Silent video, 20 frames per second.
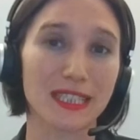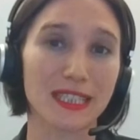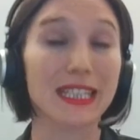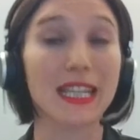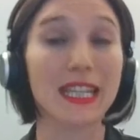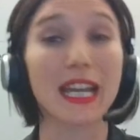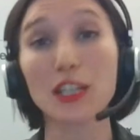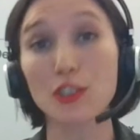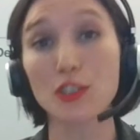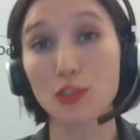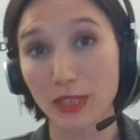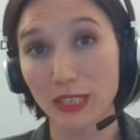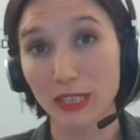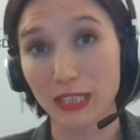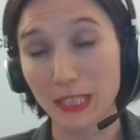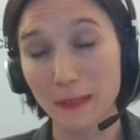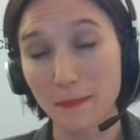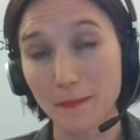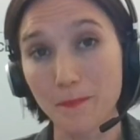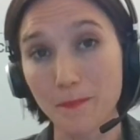And
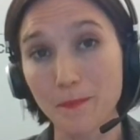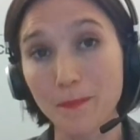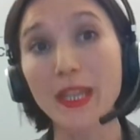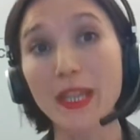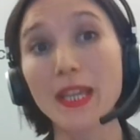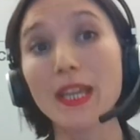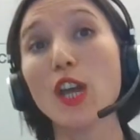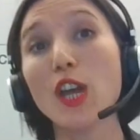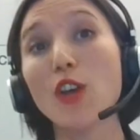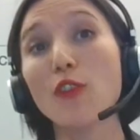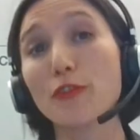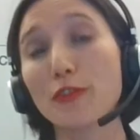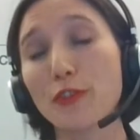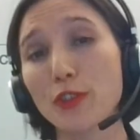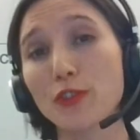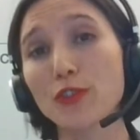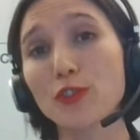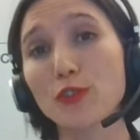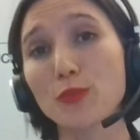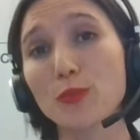actually,
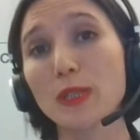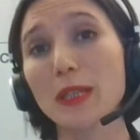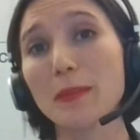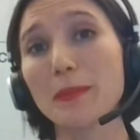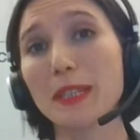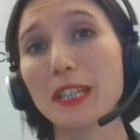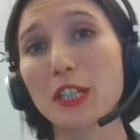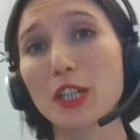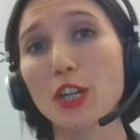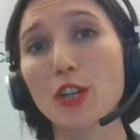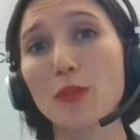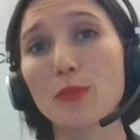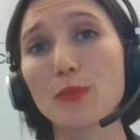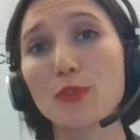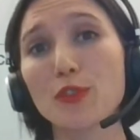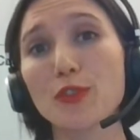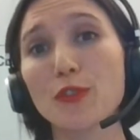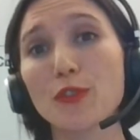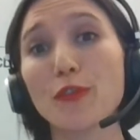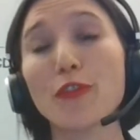France will become
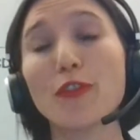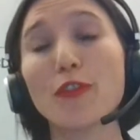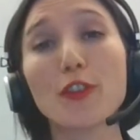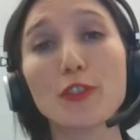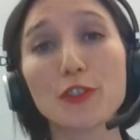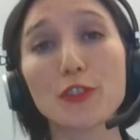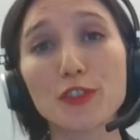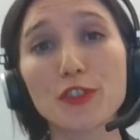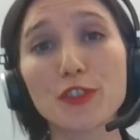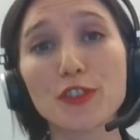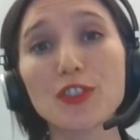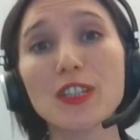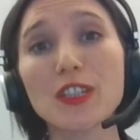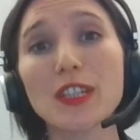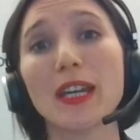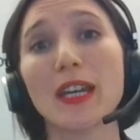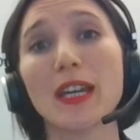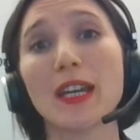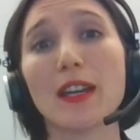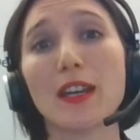the first
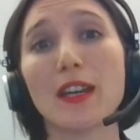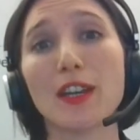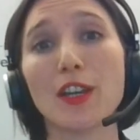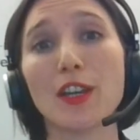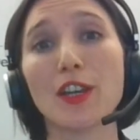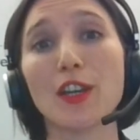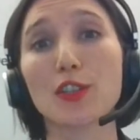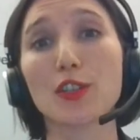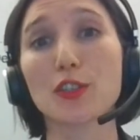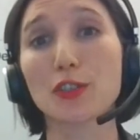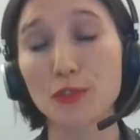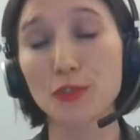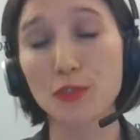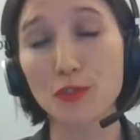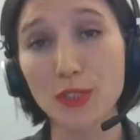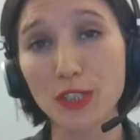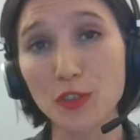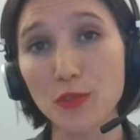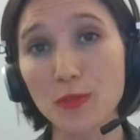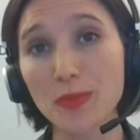
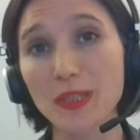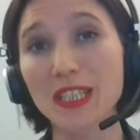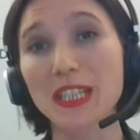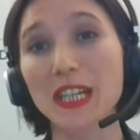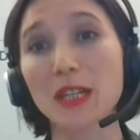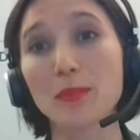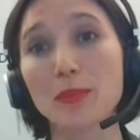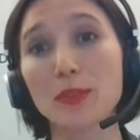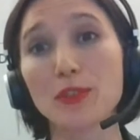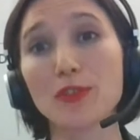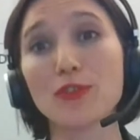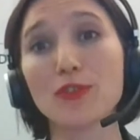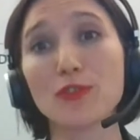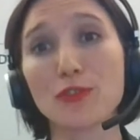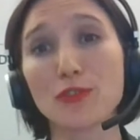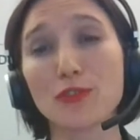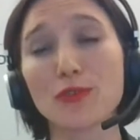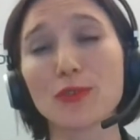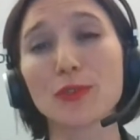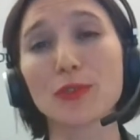country to be carbon
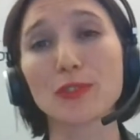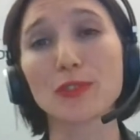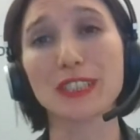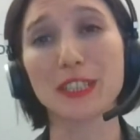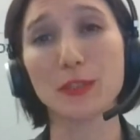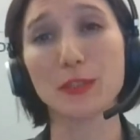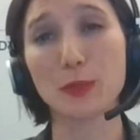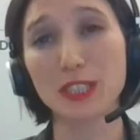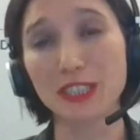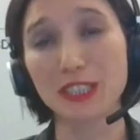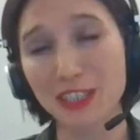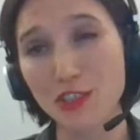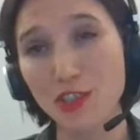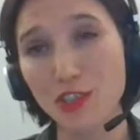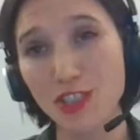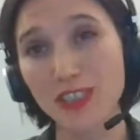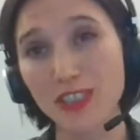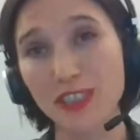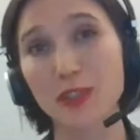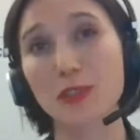neutral within
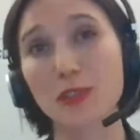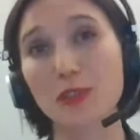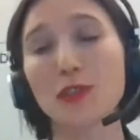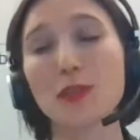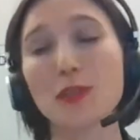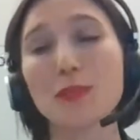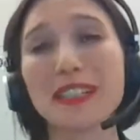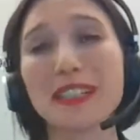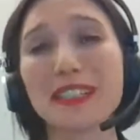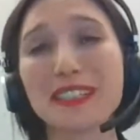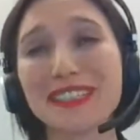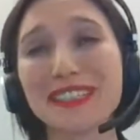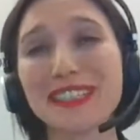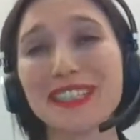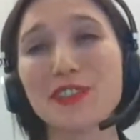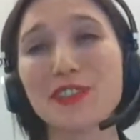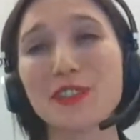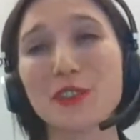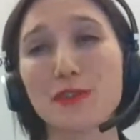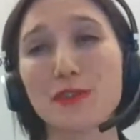JCDecaux by the
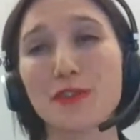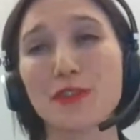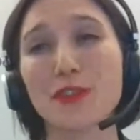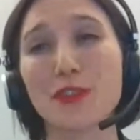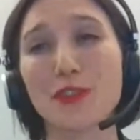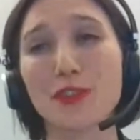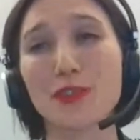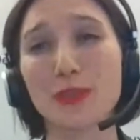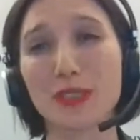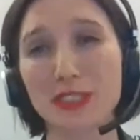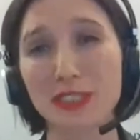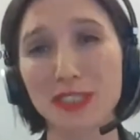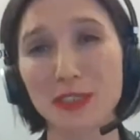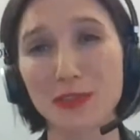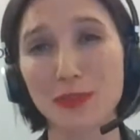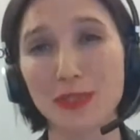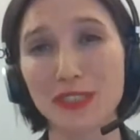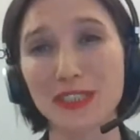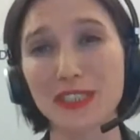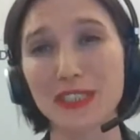end of
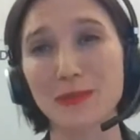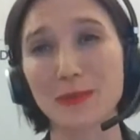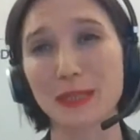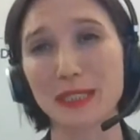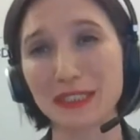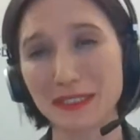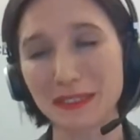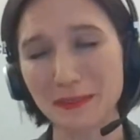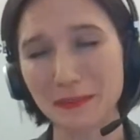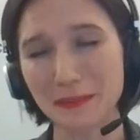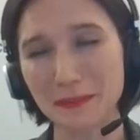2021.